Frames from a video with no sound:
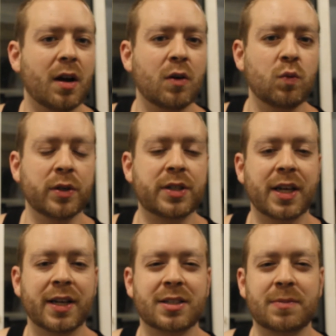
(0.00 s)
I would
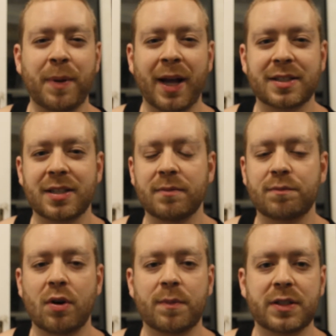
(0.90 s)
expect
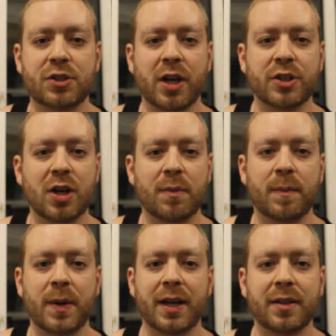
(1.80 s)
him probably to change it up
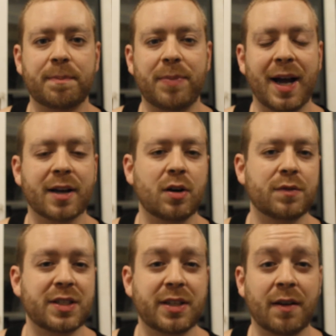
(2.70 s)
a bit at the back.
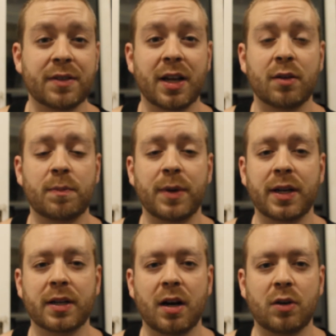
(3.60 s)
Obviously David Hare will be
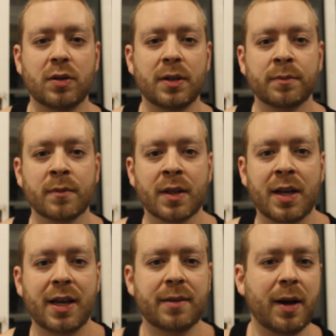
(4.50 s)
in goal.
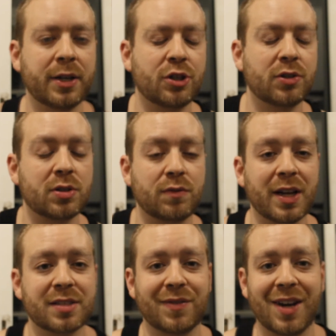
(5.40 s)
He may choose to
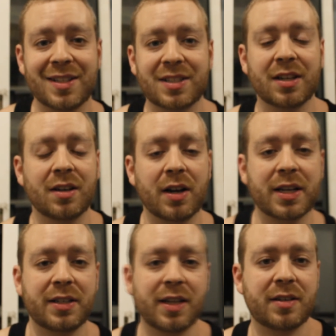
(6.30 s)
rest Valencia
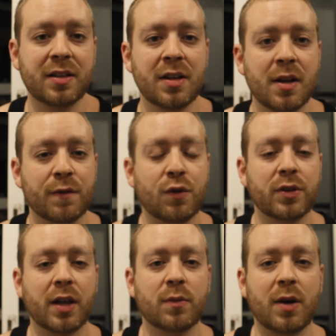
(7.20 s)
like he did
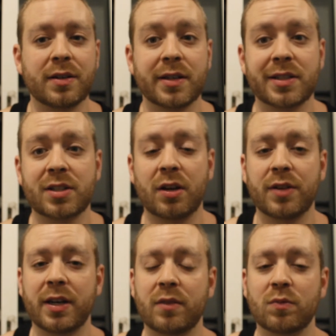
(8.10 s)
for the other one. So
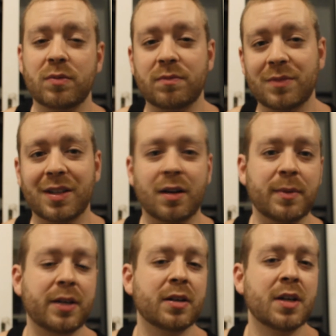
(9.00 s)
then
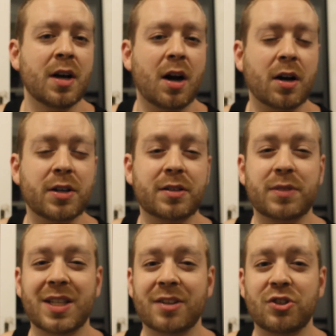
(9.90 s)
I could
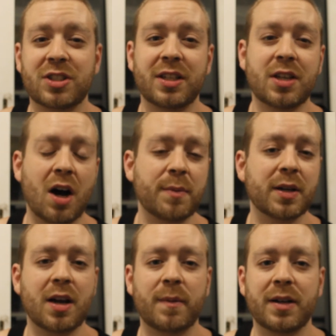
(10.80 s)
potentially see
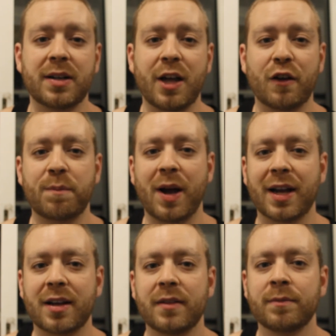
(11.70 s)
Darmian coming in at left
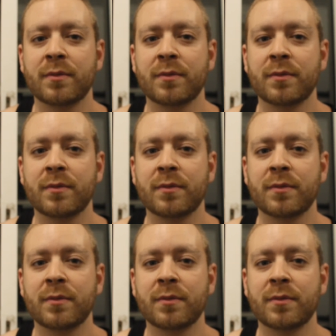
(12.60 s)
back,